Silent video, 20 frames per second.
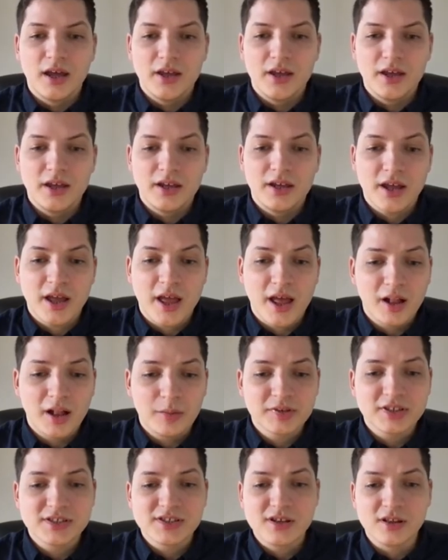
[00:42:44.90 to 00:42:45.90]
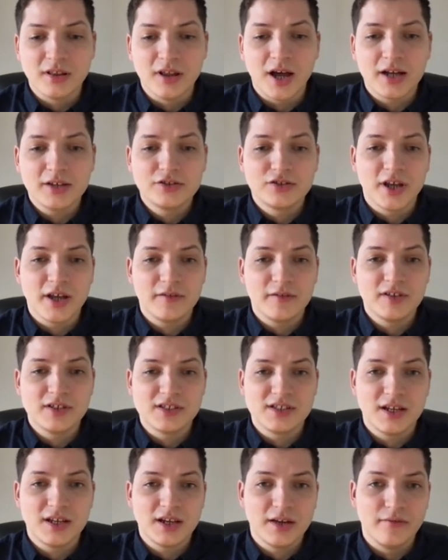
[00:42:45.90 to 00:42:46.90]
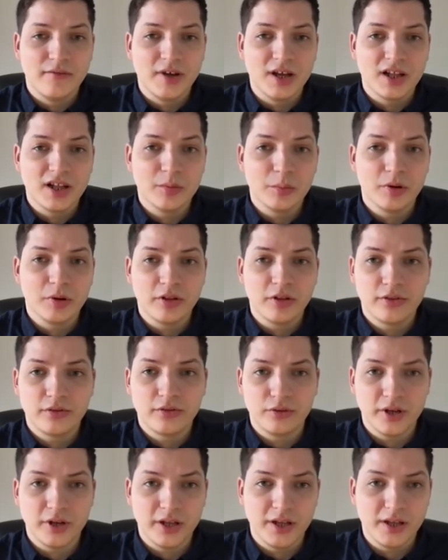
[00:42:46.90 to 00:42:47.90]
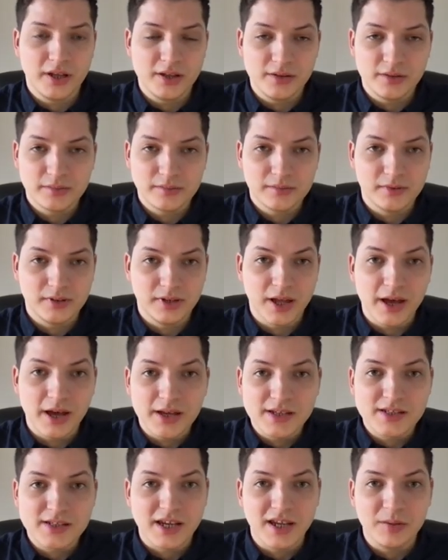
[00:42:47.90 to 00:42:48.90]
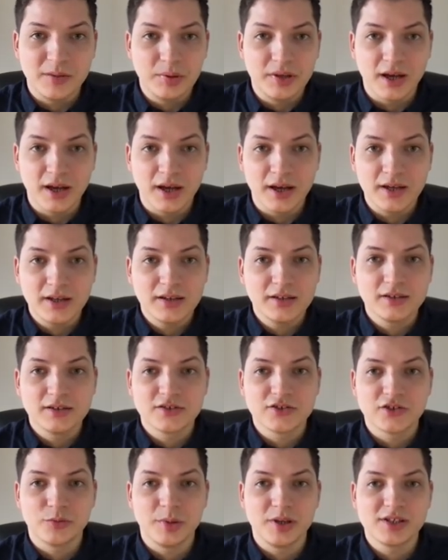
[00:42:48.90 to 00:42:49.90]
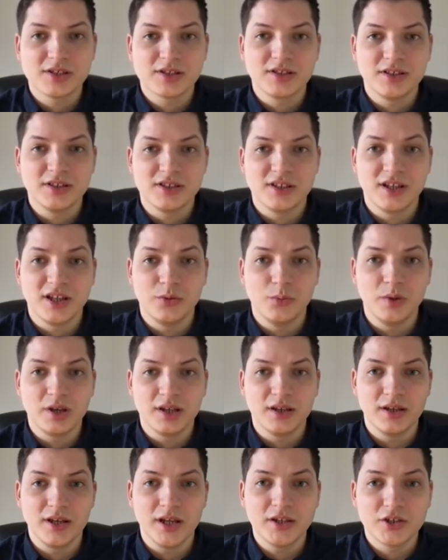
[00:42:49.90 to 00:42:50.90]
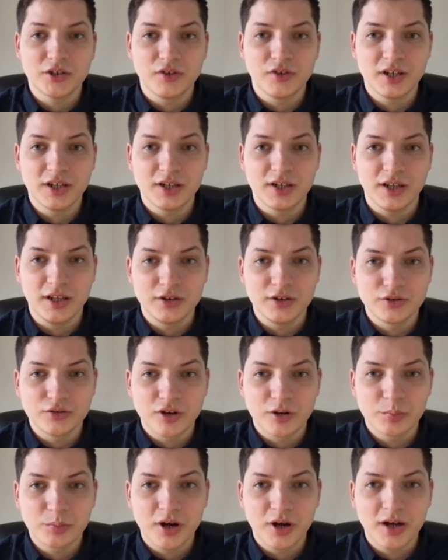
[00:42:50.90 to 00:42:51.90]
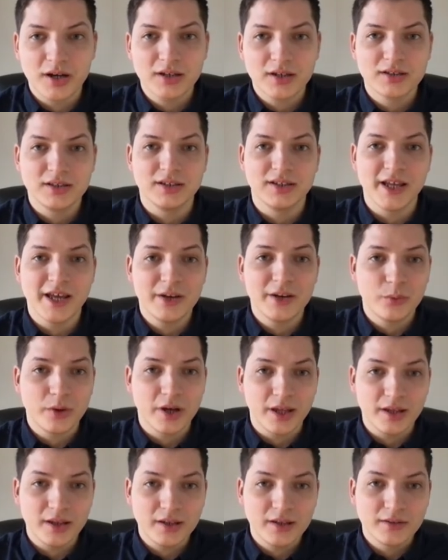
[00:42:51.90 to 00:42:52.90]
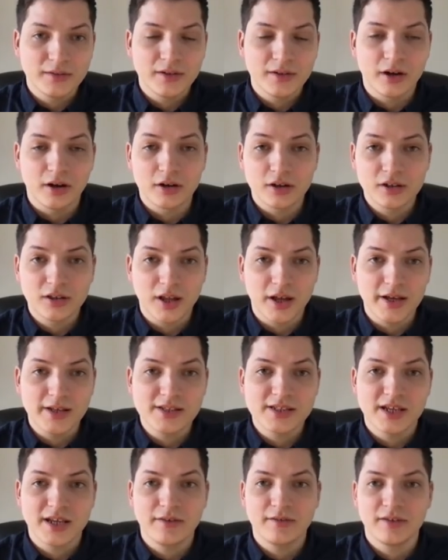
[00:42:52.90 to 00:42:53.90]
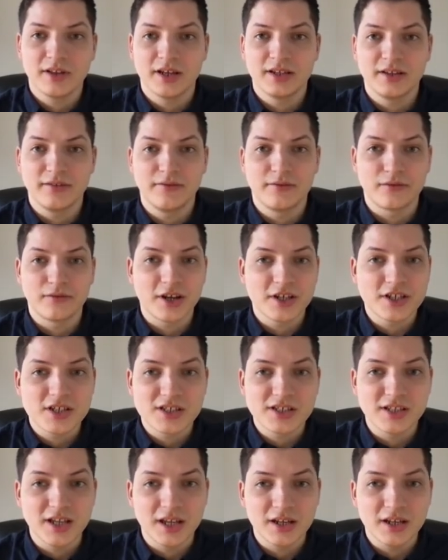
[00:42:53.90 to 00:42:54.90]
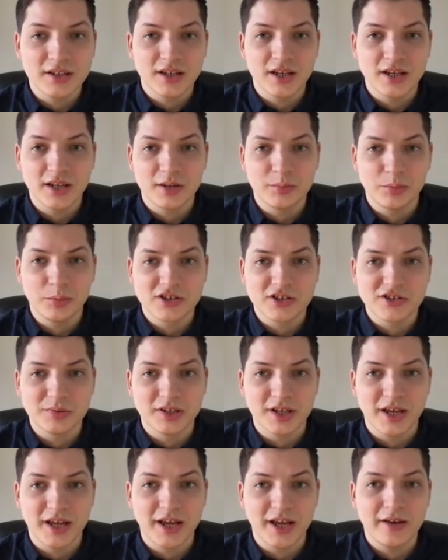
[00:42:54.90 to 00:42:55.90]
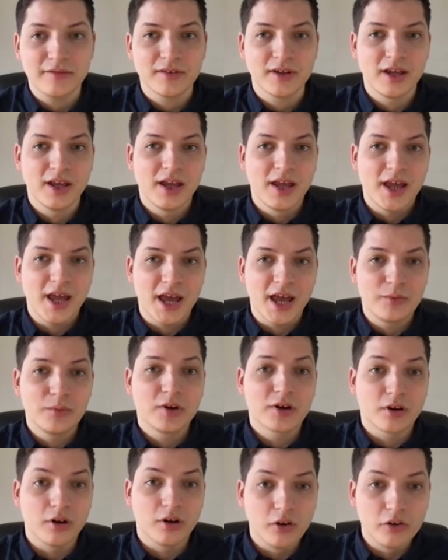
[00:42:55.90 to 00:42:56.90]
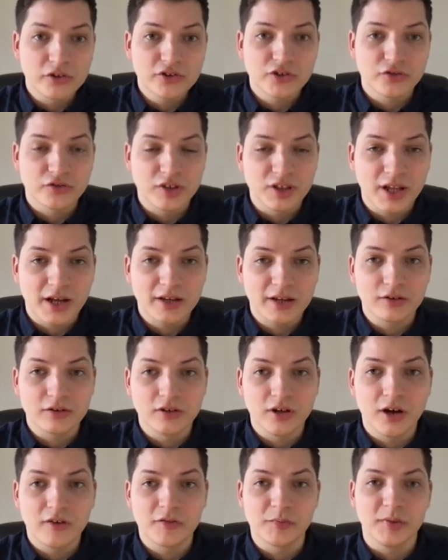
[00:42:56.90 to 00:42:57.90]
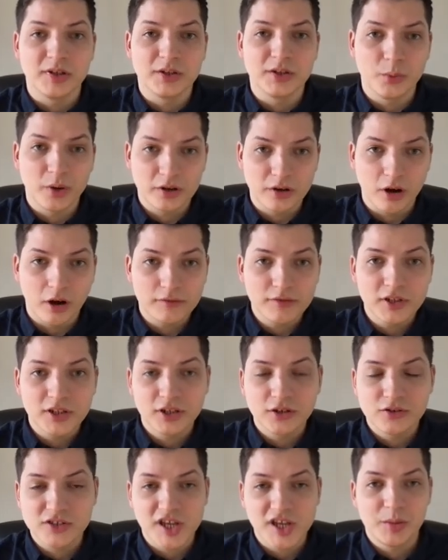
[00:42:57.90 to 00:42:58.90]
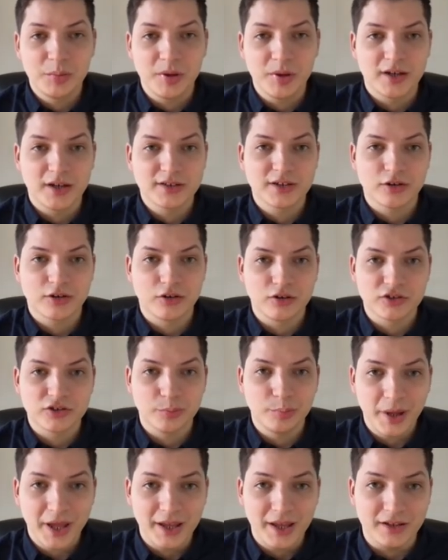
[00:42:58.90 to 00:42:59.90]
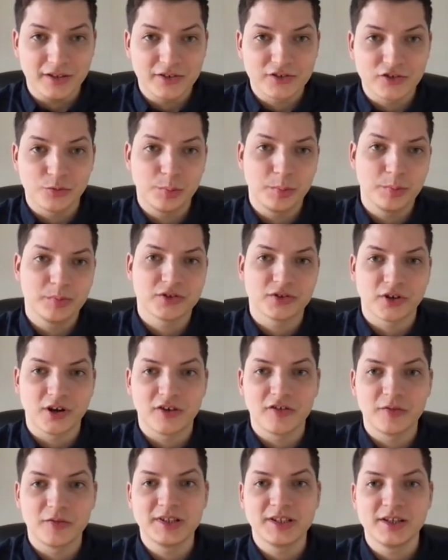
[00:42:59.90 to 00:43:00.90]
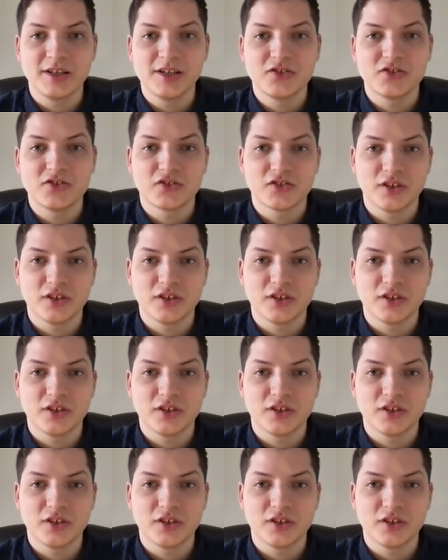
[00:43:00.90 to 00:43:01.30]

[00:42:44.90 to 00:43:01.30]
It helped us a lot to have this data available through a nice API. So basically that we can integrate it into our product. That way, our clients have like the freshest data they can possibly have. And we are also relying on government, where often those APIs are also paid. So government is